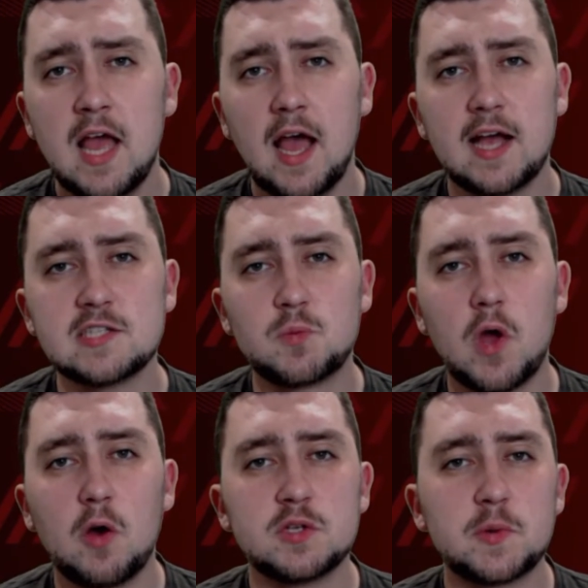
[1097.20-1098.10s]
as
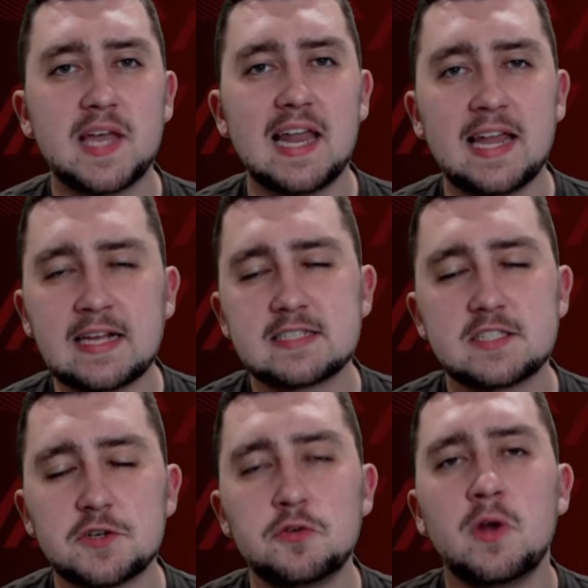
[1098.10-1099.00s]
well, as we get linked
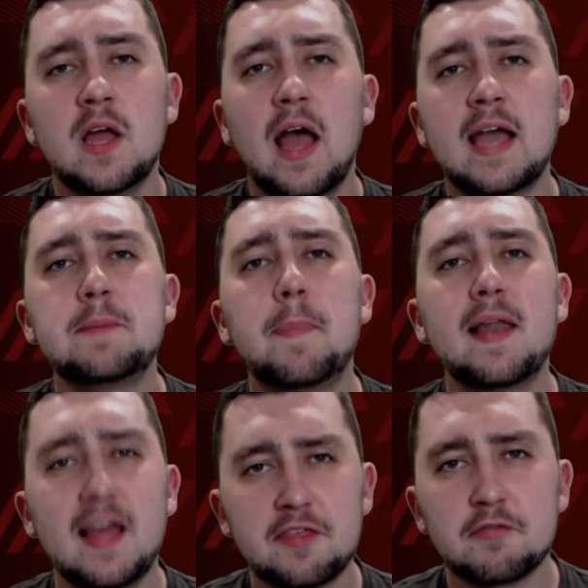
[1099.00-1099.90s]
to a
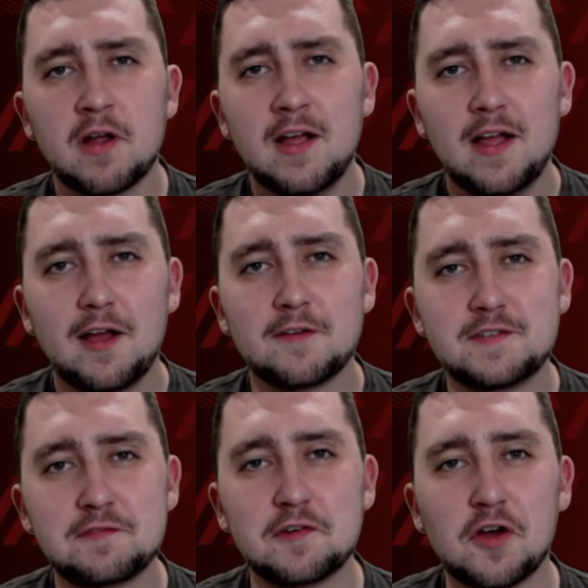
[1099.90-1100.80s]
plethora of
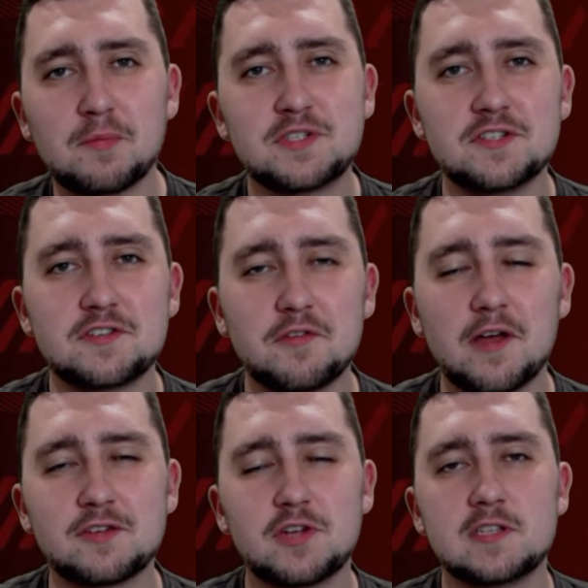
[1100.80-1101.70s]
different options throughout
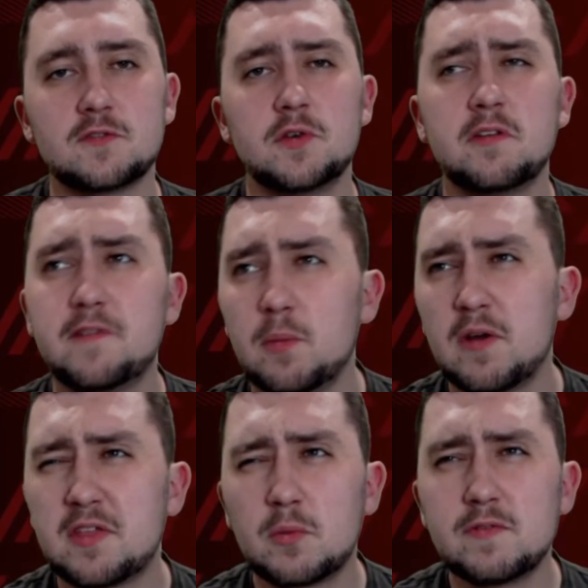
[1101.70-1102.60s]
the transfer. In fact, I
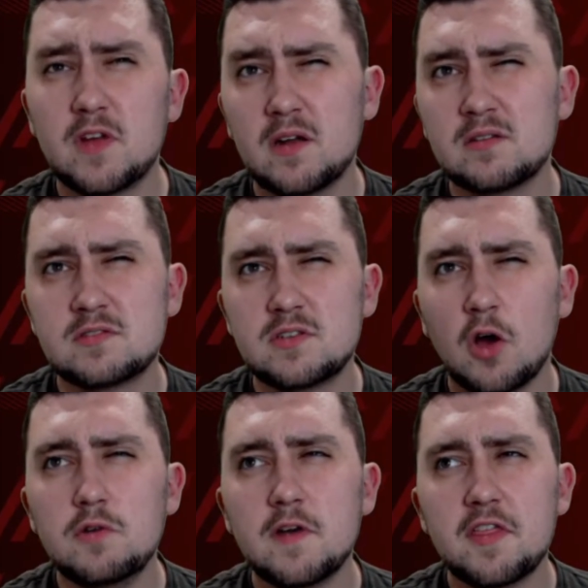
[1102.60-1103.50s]
think we've done
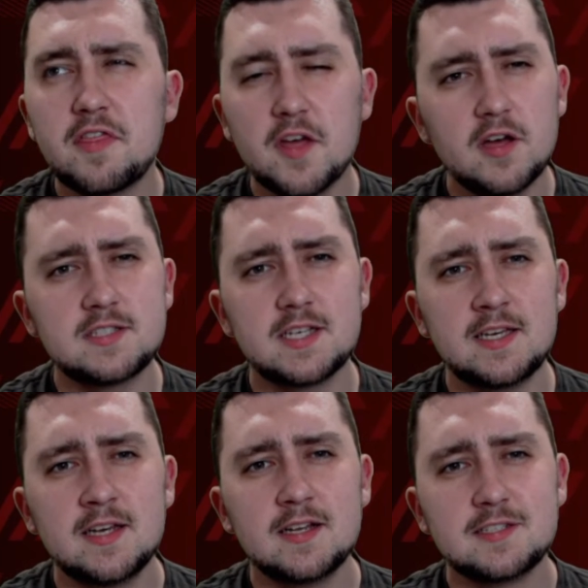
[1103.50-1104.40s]
over
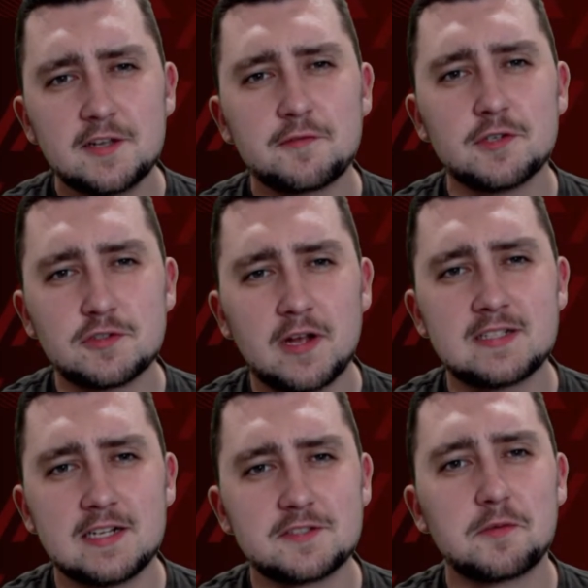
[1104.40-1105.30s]
30 different
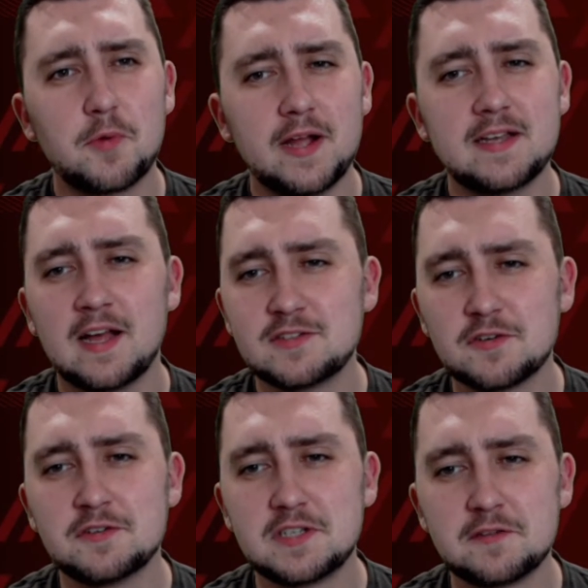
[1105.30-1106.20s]
tactical breakdowns
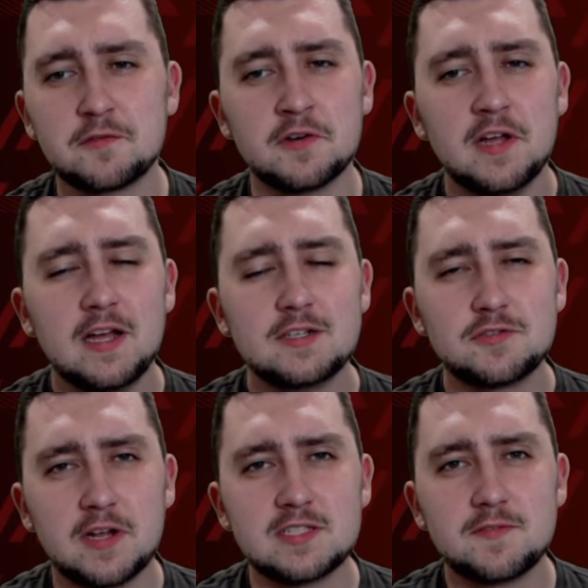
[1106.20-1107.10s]
on different
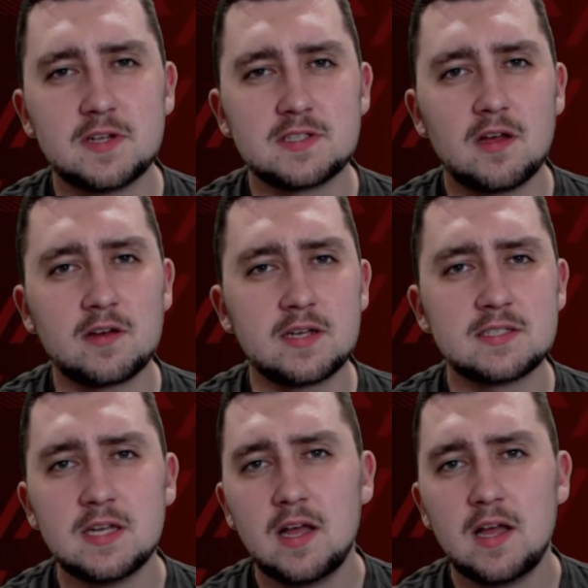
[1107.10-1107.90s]
transfer targets.